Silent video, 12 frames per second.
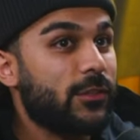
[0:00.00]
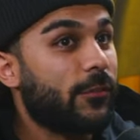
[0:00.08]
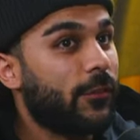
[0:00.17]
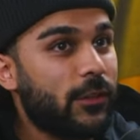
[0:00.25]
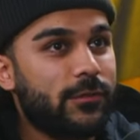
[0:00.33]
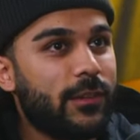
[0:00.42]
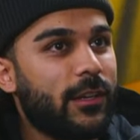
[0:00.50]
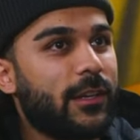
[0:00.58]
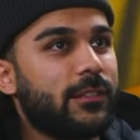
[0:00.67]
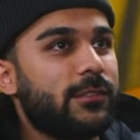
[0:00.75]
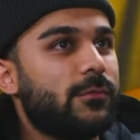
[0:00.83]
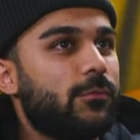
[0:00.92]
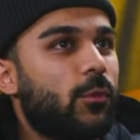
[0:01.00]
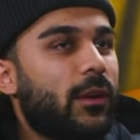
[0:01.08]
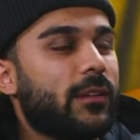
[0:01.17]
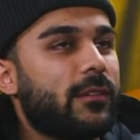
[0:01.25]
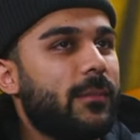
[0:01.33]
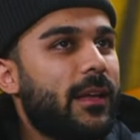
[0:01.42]
The first video I
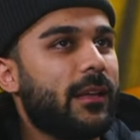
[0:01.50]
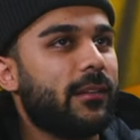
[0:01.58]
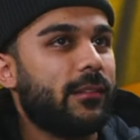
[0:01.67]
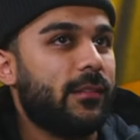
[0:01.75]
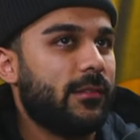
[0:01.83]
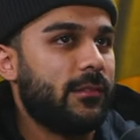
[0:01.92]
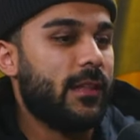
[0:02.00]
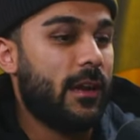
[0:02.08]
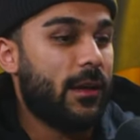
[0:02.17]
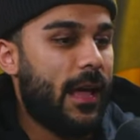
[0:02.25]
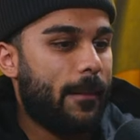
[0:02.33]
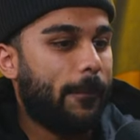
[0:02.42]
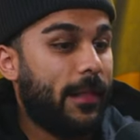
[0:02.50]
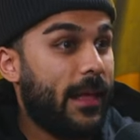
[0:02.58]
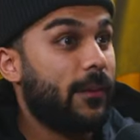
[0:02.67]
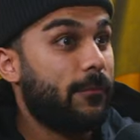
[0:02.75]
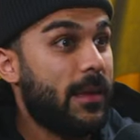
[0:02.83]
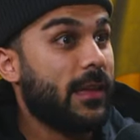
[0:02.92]
wanted to make that I had a
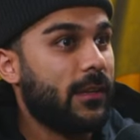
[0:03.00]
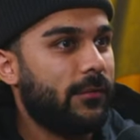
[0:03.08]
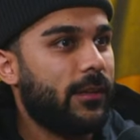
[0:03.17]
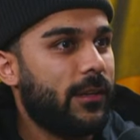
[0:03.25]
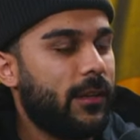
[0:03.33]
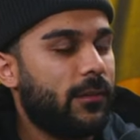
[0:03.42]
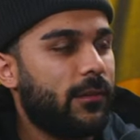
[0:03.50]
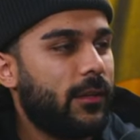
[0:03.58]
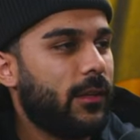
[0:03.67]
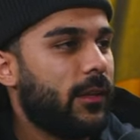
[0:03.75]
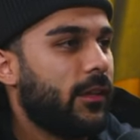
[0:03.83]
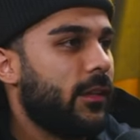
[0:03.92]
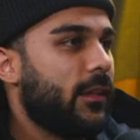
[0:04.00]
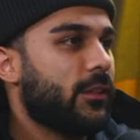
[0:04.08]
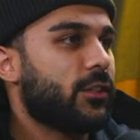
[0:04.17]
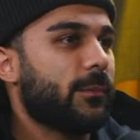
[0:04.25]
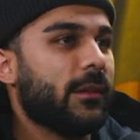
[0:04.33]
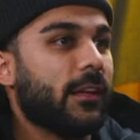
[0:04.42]
plan of making a video, it
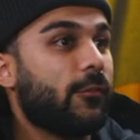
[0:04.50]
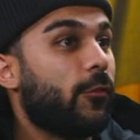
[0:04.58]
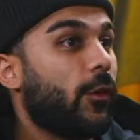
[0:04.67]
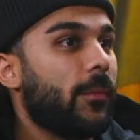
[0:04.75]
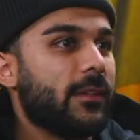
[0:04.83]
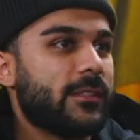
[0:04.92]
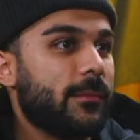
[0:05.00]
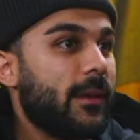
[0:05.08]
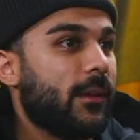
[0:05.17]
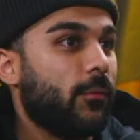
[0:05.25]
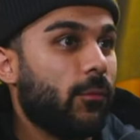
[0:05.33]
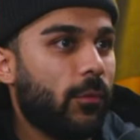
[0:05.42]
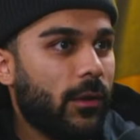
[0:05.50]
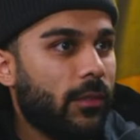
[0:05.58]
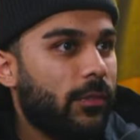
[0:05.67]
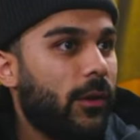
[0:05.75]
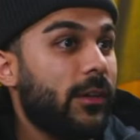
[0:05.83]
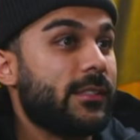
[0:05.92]
took me like four months to make
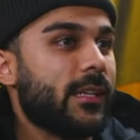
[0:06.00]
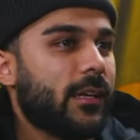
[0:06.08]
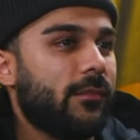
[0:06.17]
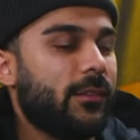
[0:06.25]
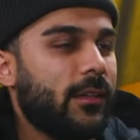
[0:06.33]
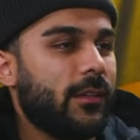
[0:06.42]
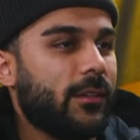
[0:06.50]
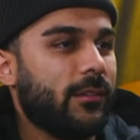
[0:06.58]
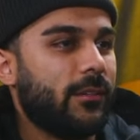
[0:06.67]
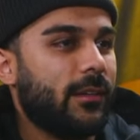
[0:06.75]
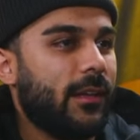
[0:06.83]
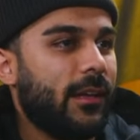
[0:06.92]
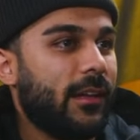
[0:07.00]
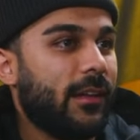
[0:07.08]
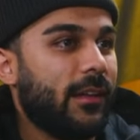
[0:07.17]
one 30 second video and a